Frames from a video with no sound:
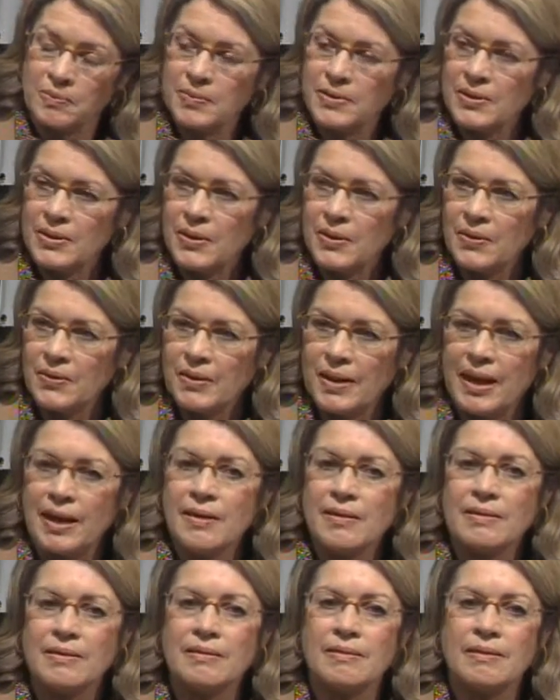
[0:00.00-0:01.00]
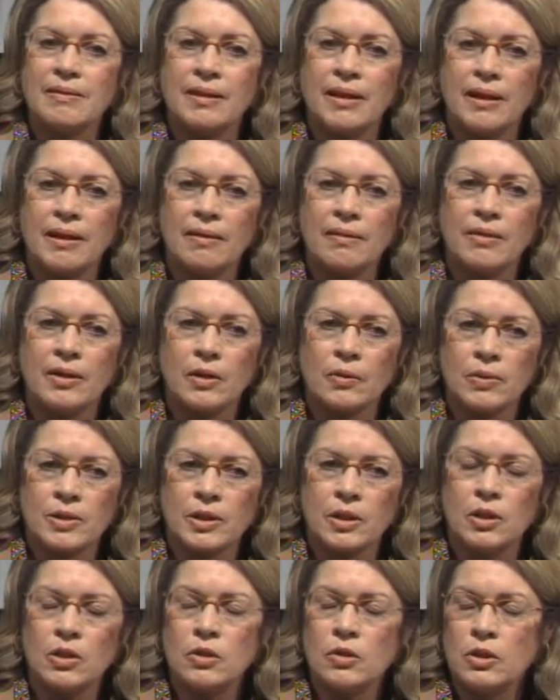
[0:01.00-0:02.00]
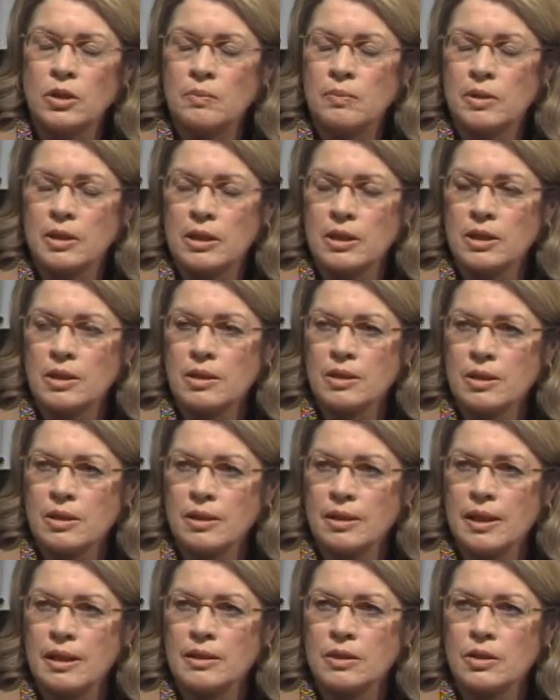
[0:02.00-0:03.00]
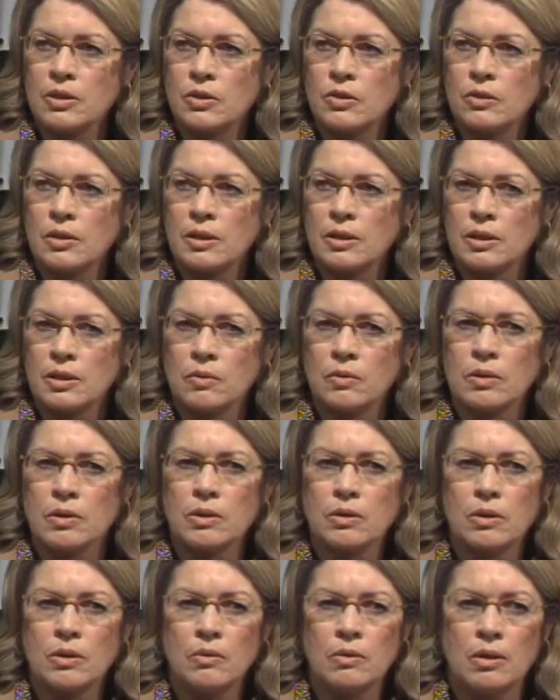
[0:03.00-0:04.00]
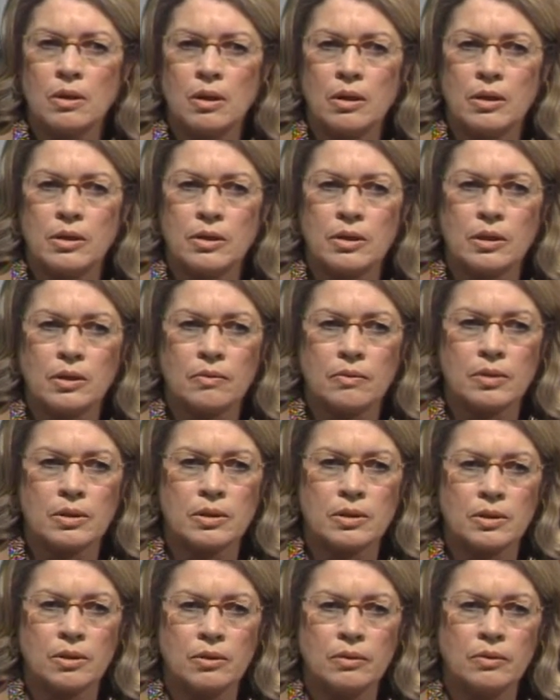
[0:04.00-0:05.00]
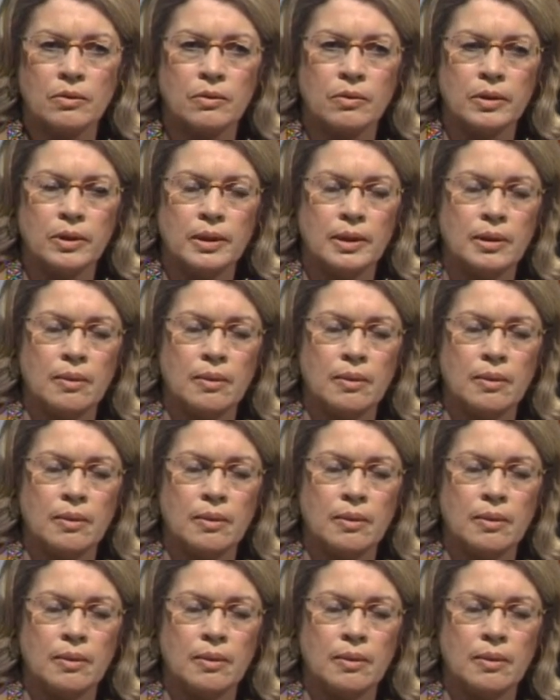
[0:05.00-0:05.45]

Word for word: So that there was huge objections to that district because it was so large and it was so